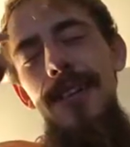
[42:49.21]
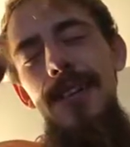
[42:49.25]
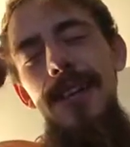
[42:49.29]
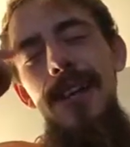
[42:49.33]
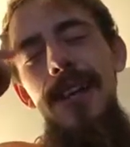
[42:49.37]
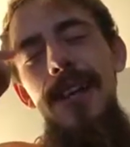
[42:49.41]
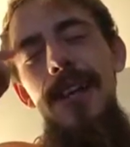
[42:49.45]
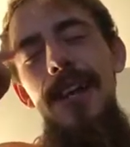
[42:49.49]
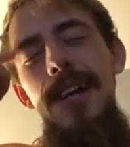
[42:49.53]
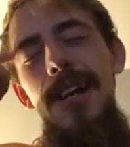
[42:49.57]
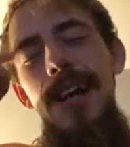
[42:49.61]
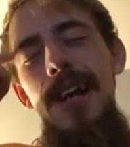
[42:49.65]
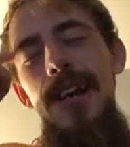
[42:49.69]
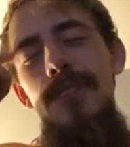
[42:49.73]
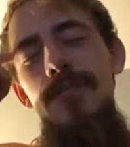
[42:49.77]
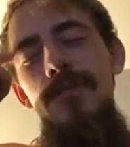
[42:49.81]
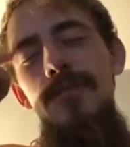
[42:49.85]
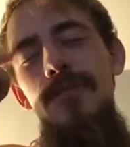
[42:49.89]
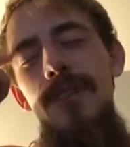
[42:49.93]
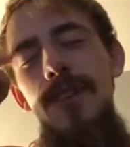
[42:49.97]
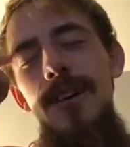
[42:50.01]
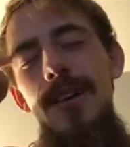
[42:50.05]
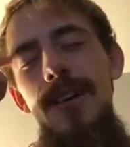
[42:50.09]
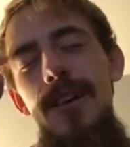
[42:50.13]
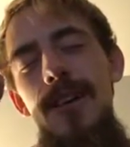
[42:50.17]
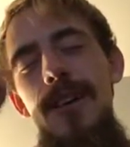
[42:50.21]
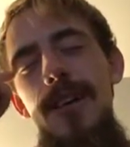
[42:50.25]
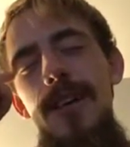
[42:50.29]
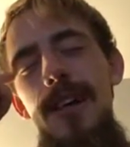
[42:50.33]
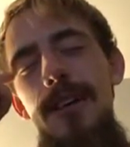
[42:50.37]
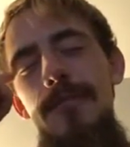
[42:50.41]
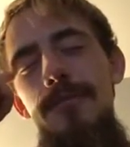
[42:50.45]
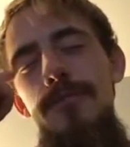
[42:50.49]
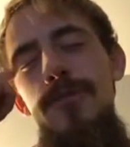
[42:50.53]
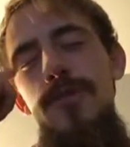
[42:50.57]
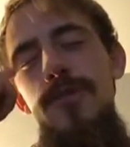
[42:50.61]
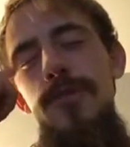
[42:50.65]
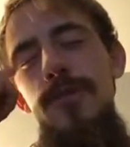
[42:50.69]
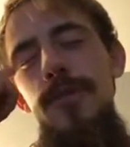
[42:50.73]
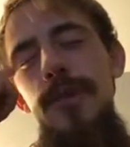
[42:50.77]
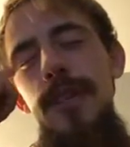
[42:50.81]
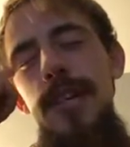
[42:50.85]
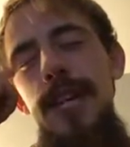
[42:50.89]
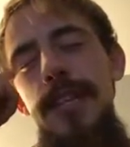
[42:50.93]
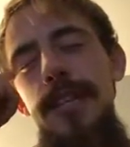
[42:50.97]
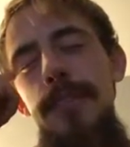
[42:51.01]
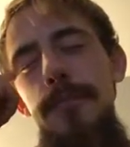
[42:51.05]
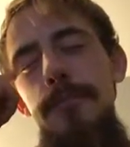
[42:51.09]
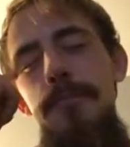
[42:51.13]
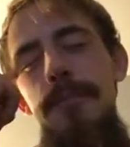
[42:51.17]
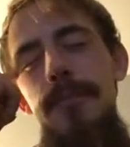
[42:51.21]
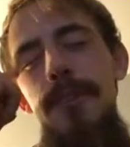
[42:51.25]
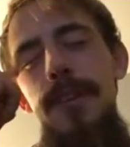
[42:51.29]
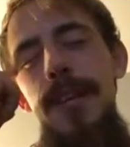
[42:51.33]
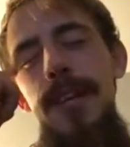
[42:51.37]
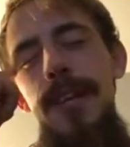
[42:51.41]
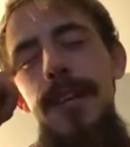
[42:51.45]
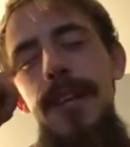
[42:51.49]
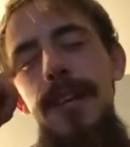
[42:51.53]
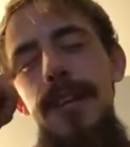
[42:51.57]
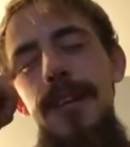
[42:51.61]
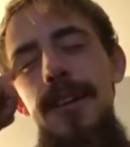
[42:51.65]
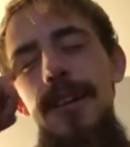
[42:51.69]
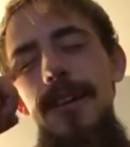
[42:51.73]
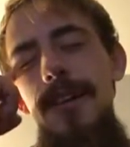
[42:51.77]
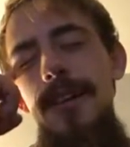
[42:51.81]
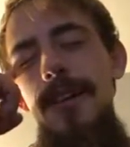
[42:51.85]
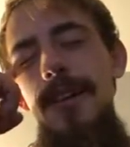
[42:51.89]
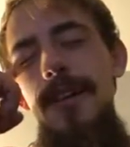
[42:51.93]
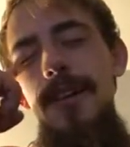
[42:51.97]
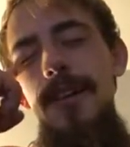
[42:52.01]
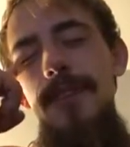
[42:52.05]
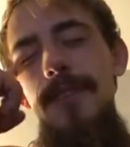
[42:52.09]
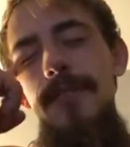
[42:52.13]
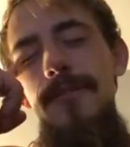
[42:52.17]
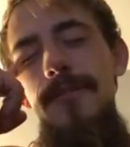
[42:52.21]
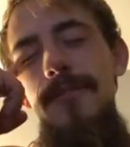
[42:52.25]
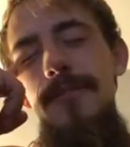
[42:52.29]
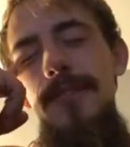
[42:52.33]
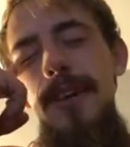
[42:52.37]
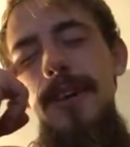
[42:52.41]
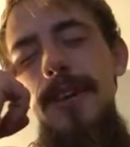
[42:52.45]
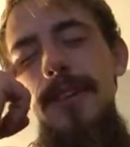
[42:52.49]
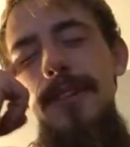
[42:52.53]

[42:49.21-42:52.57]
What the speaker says: And I'm truly at the plane of,